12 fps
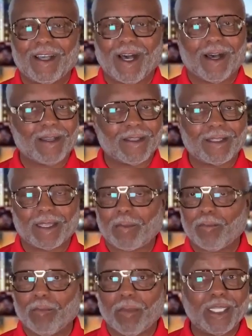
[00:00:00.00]
uh,
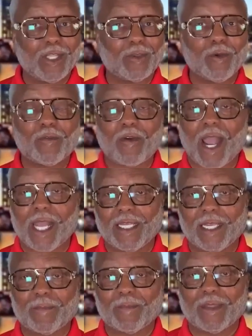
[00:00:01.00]
Monday through
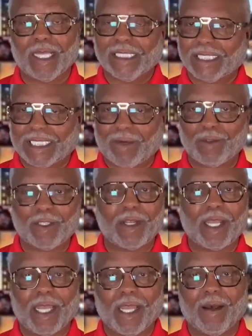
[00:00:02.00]
Friday,
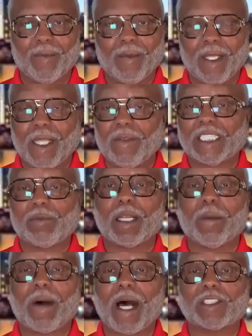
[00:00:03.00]
7.30 a.m., this has been
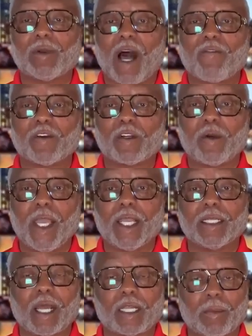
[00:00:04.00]
Apostle Alfred Craig
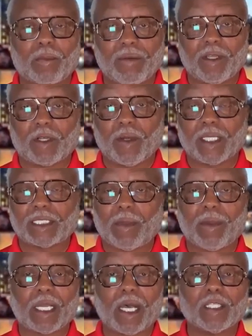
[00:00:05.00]
and Dr. Beverly Craig saying,
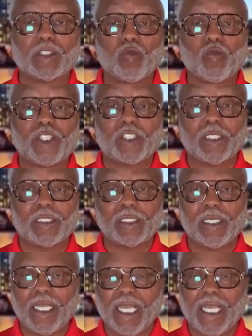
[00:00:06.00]
May God's riches